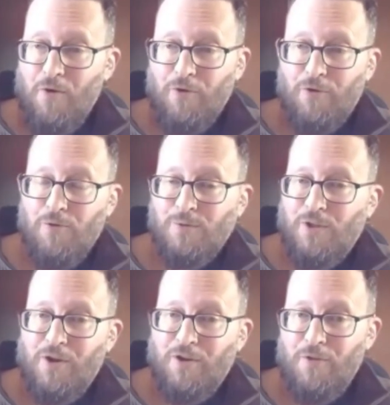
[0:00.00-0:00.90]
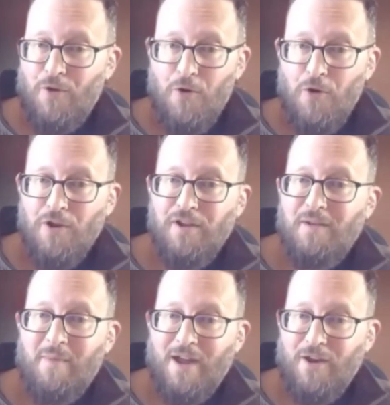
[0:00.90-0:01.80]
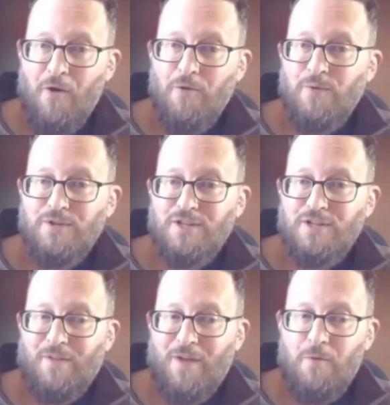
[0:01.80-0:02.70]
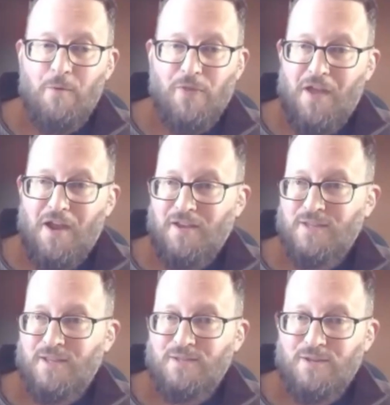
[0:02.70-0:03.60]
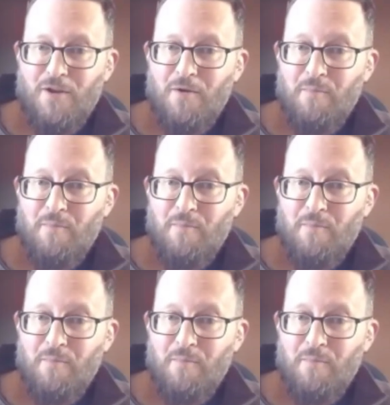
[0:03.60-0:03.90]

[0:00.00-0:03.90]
coder who would look under the hood at my code would just be like, what the heck is this?